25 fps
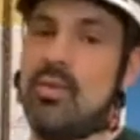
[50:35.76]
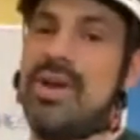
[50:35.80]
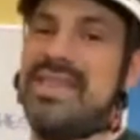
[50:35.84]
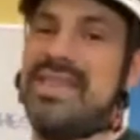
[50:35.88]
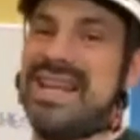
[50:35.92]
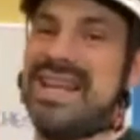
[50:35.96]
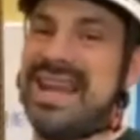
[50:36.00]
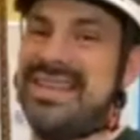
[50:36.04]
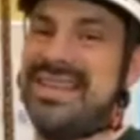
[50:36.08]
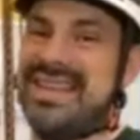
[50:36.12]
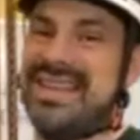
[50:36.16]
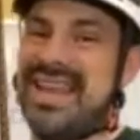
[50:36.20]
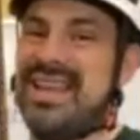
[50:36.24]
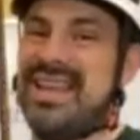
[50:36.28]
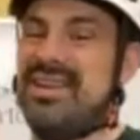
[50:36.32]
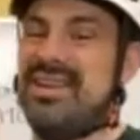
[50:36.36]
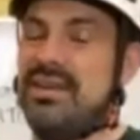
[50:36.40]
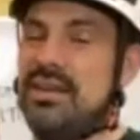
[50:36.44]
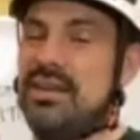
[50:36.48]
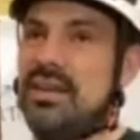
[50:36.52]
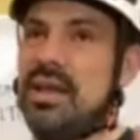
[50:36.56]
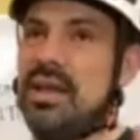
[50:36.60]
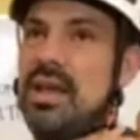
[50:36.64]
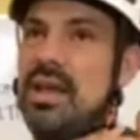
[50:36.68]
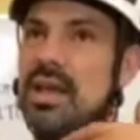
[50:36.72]
that I tend,
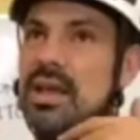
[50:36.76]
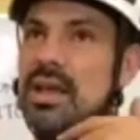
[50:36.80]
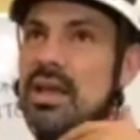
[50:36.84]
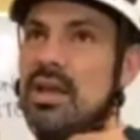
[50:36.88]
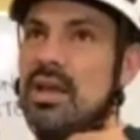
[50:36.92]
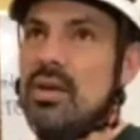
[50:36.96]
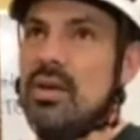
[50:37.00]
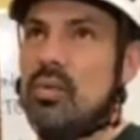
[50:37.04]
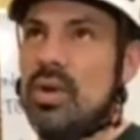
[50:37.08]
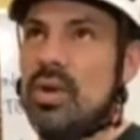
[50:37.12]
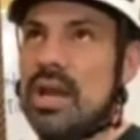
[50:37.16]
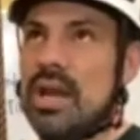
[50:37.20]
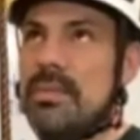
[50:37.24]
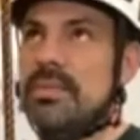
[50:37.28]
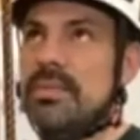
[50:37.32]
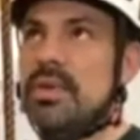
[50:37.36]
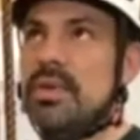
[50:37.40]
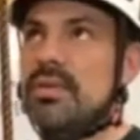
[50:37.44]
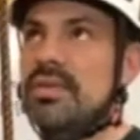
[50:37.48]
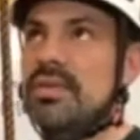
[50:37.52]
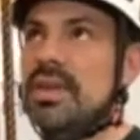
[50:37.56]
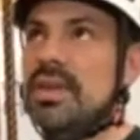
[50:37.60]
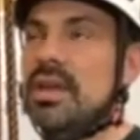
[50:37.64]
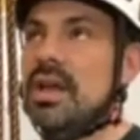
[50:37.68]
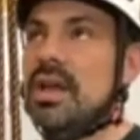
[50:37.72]
when I'm
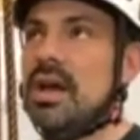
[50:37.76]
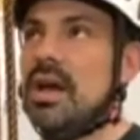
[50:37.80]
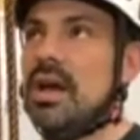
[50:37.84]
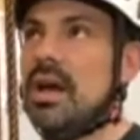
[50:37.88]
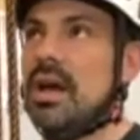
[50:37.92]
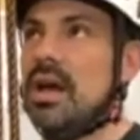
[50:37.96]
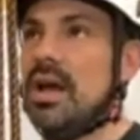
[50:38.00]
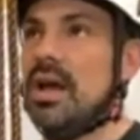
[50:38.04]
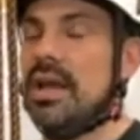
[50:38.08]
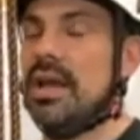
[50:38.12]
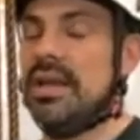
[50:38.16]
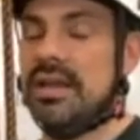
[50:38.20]
using uh,